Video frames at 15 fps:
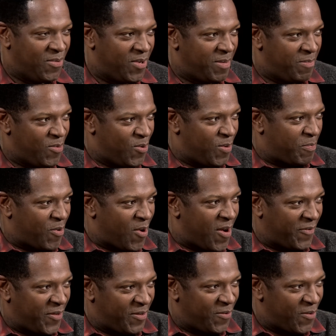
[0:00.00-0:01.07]
One more
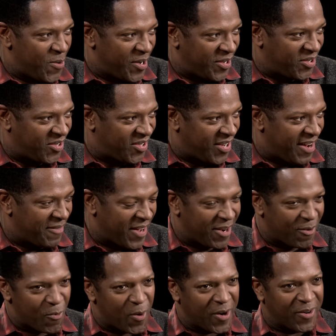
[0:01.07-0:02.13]
Prophet voice. I've
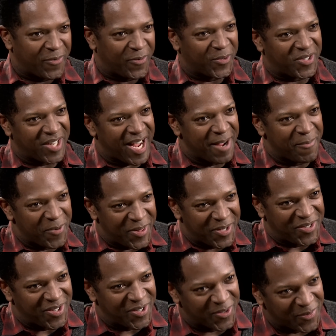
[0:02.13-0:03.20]
had a wonderful time with
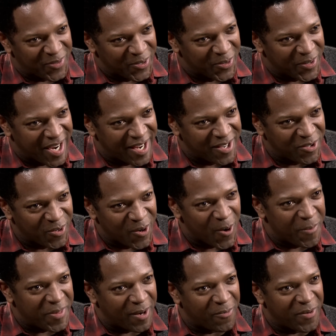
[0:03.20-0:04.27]
this interview, and I do
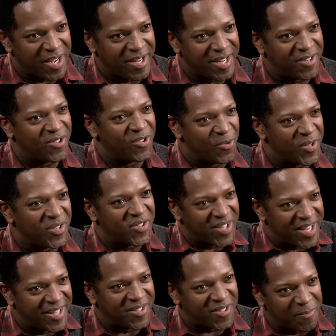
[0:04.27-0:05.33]
hope that we get to do
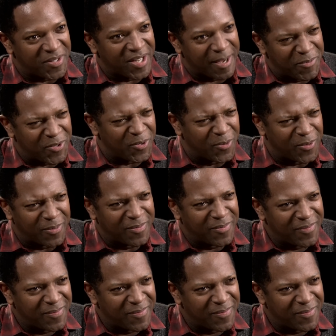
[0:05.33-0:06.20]
this again sometime soon.